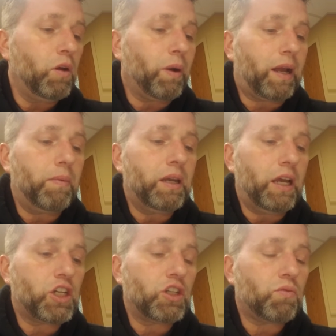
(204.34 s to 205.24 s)

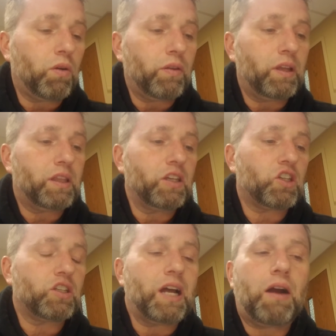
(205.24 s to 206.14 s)
recommendations were that
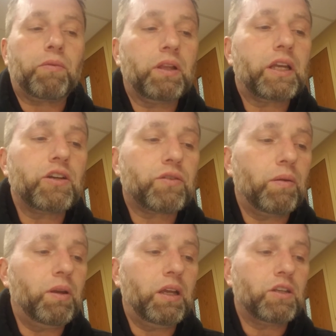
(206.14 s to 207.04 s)
this is not really
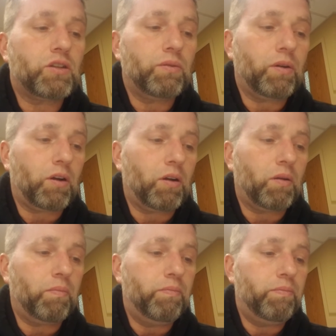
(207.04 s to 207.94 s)
contributing to
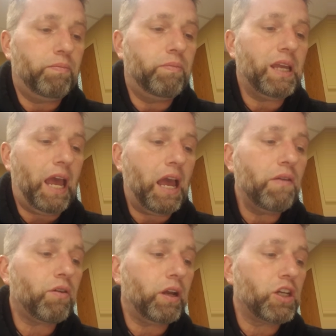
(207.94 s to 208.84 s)
her
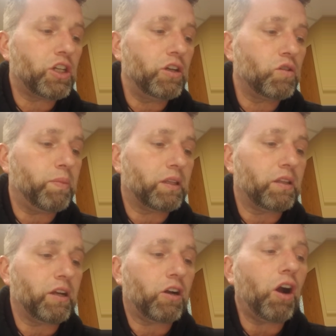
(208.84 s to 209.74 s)
behavior issues, but
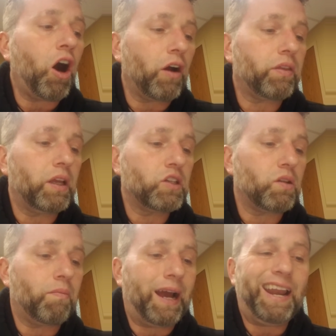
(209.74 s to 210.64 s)
that there are things
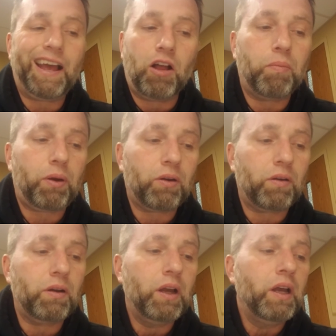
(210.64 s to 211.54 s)
that might help
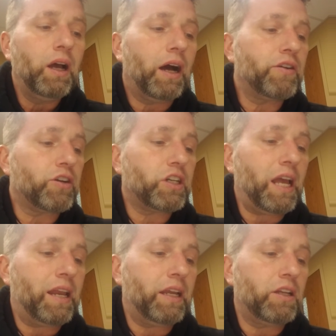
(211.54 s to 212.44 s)
her
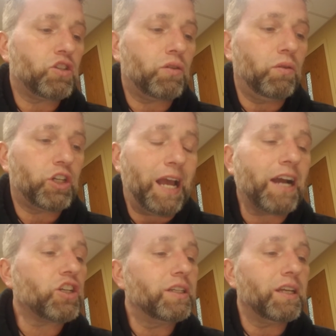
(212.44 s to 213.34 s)
understanding in school. She
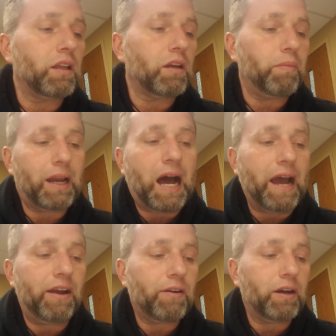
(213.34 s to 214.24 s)
actually did a little bit
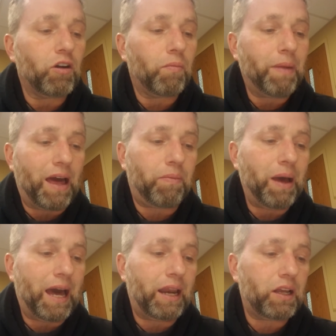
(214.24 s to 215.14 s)
higher in her
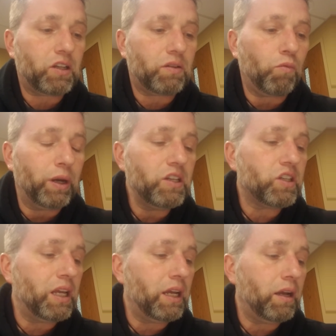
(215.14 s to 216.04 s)
mathematic
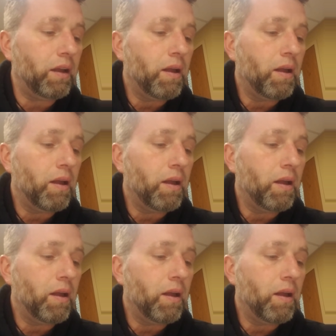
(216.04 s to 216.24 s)
reasoning.